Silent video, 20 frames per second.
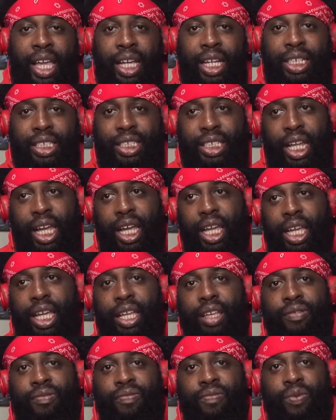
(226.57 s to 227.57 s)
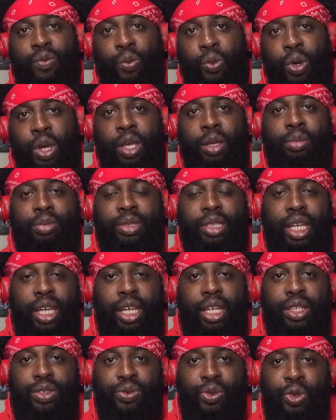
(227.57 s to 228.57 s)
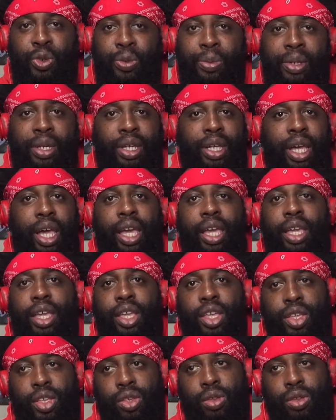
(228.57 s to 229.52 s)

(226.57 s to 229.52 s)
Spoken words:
Because, like, William tells Ruben, hey...